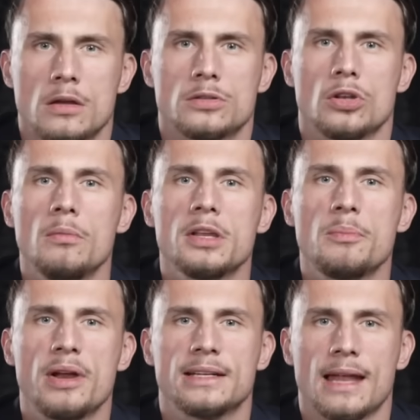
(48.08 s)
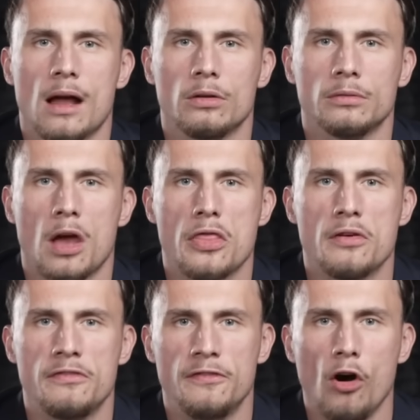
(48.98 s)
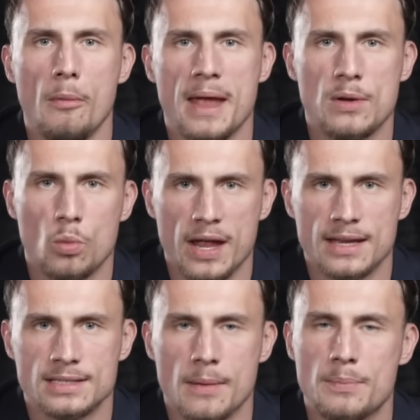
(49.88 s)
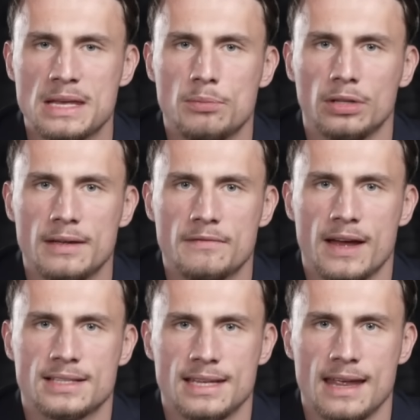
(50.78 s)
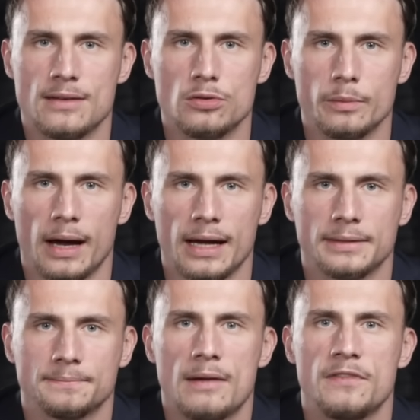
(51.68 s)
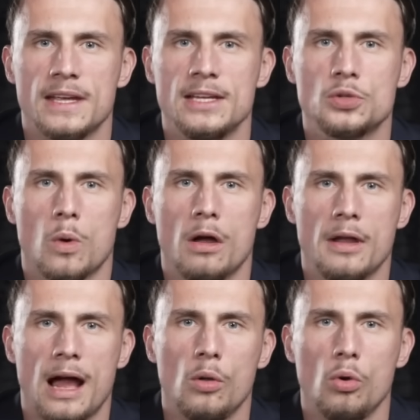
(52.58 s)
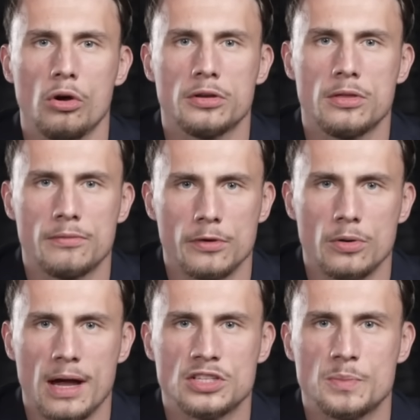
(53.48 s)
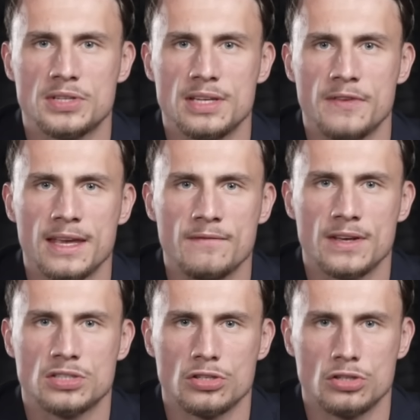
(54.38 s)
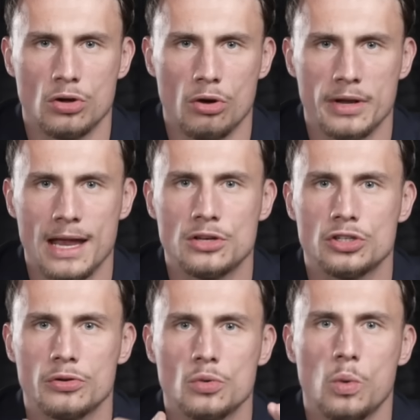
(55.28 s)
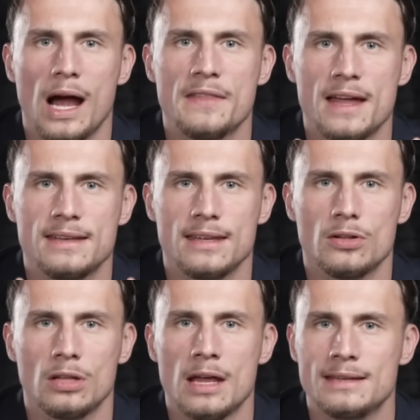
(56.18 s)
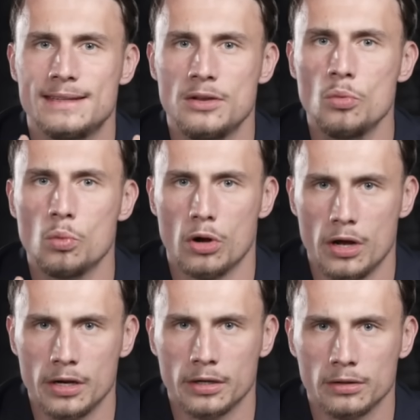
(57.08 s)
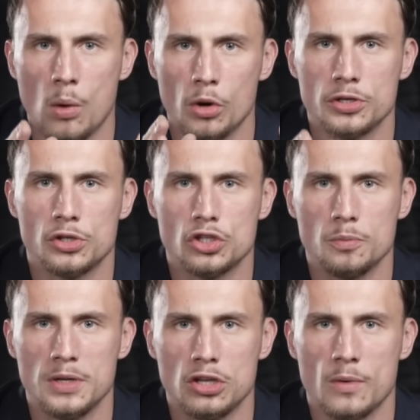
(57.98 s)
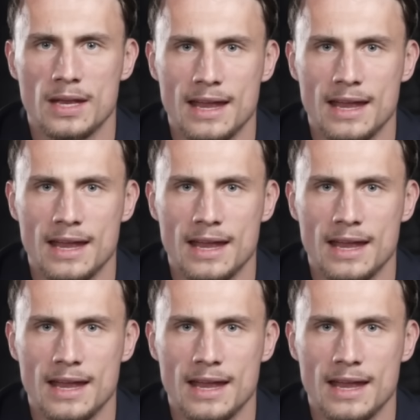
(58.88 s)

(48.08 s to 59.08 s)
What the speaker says: So I'm going to break down the 4 main ways people invest in Dubai. And for each one, I'll walk you through a specific investor story and show you why their deal didn't work and what you should be doing